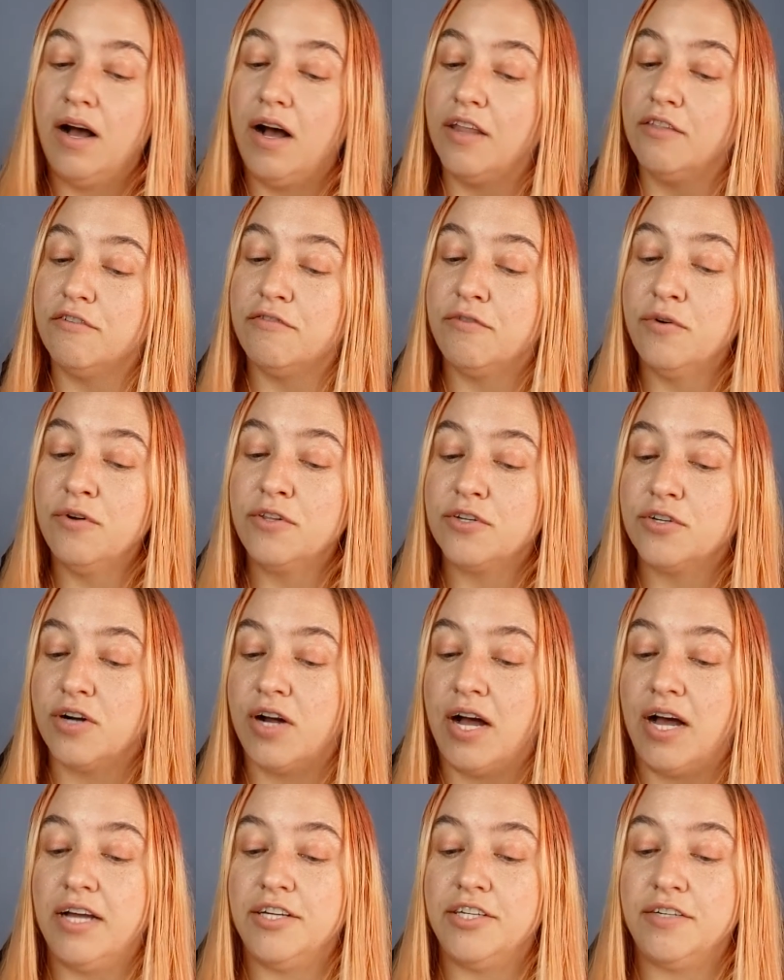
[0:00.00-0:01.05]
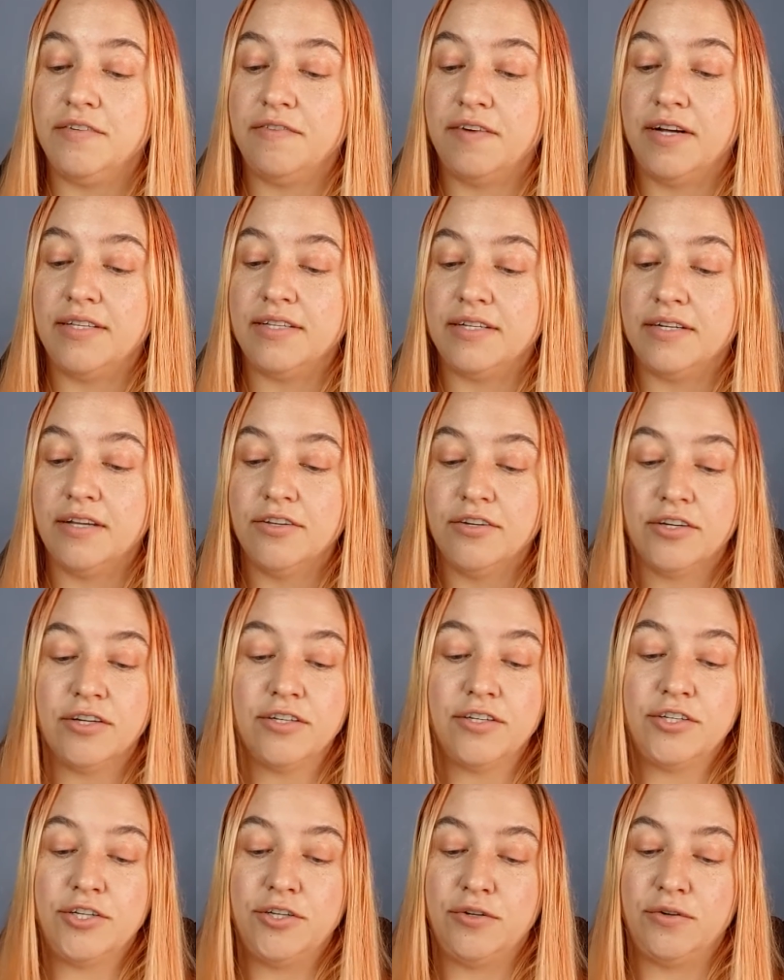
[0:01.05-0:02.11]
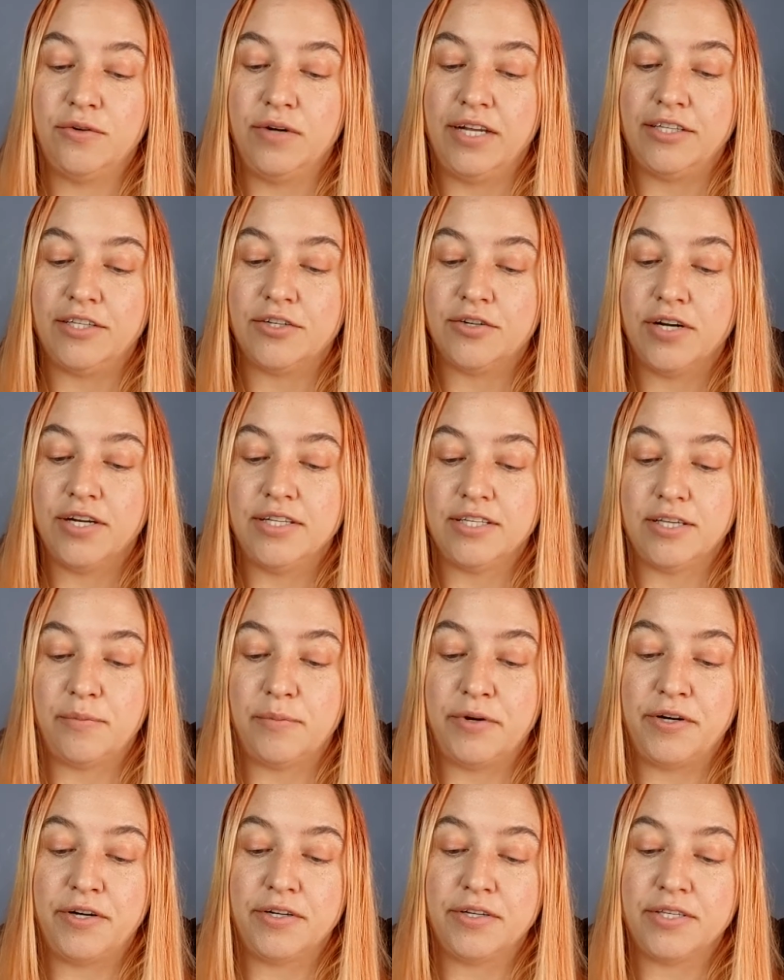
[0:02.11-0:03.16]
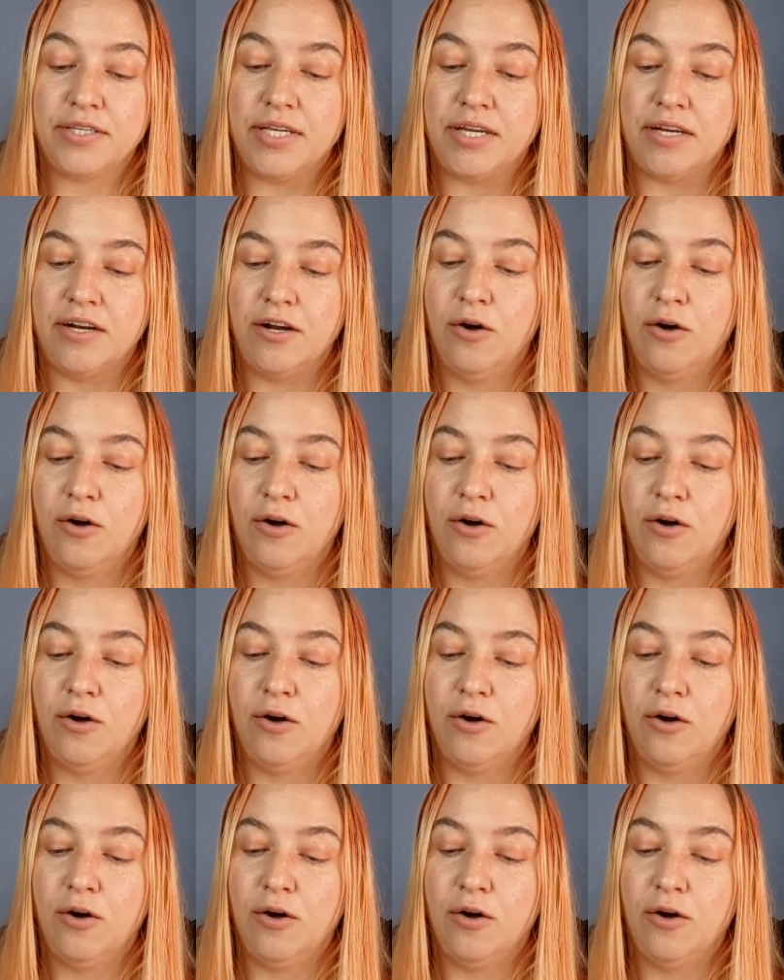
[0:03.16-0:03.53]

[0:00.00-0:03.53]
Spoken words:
On the fourth try, she finds another good tune and straightens up in her seat,